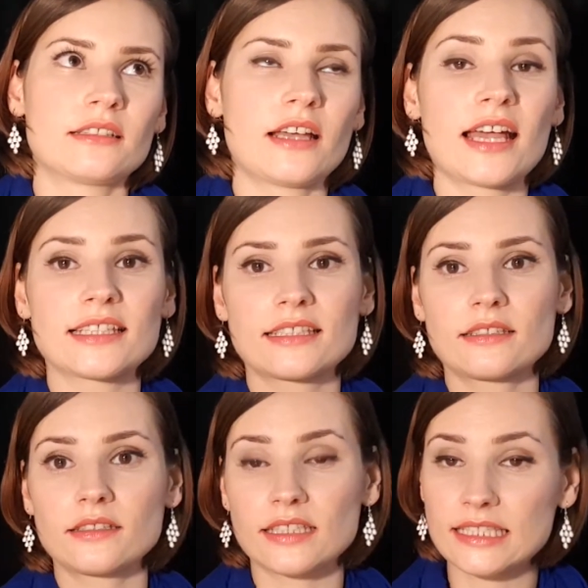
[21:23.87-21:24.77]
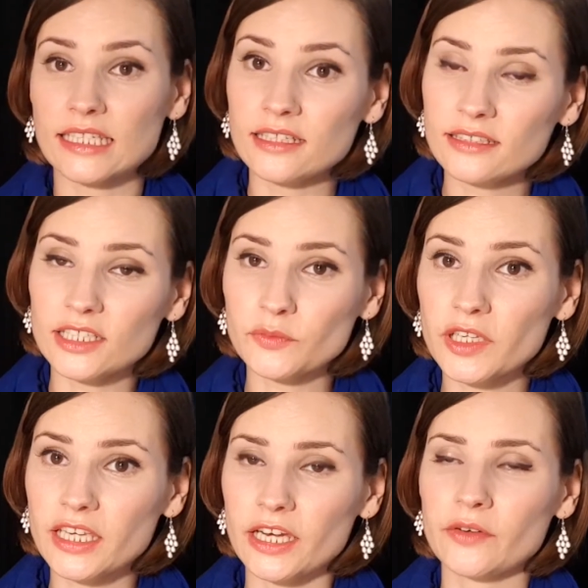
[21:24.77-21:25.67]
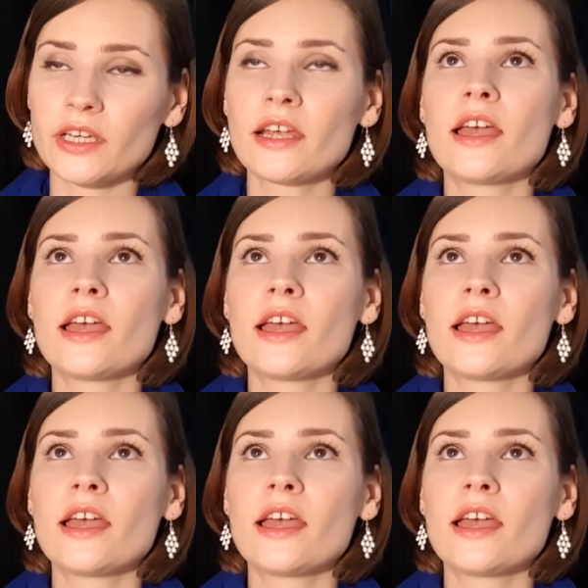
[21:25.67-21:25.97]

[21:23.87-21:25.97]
as the sin that we carry,